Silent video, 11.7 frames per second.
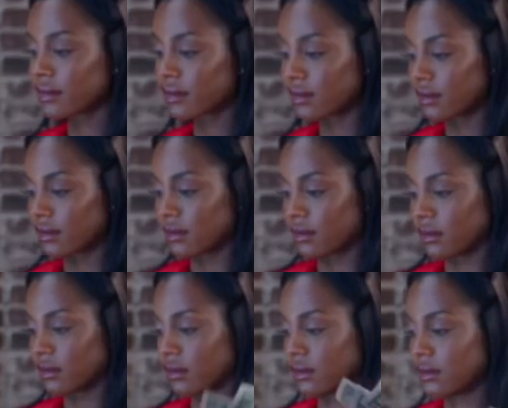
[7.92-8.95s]

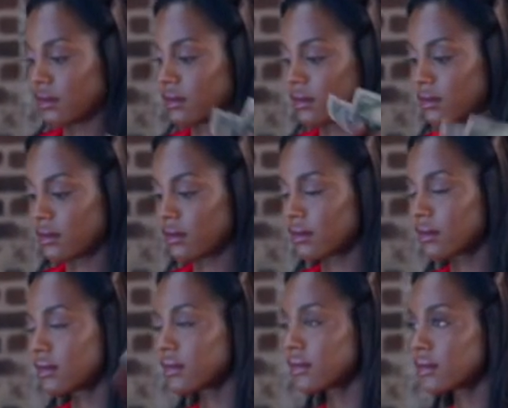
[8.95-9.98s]

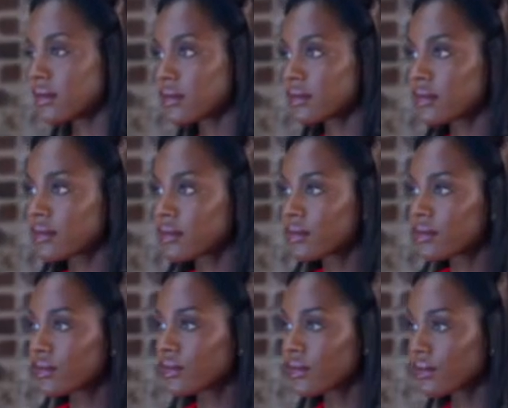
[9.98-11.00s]

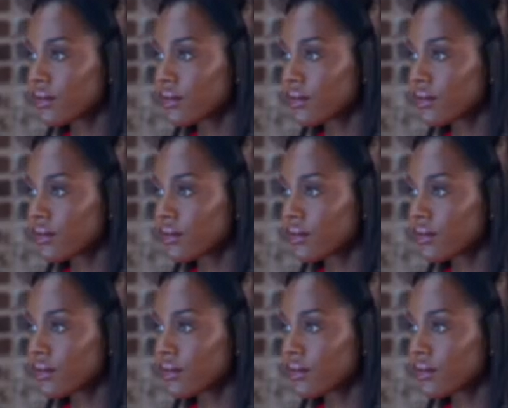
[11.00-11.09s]
The person shown says nothing.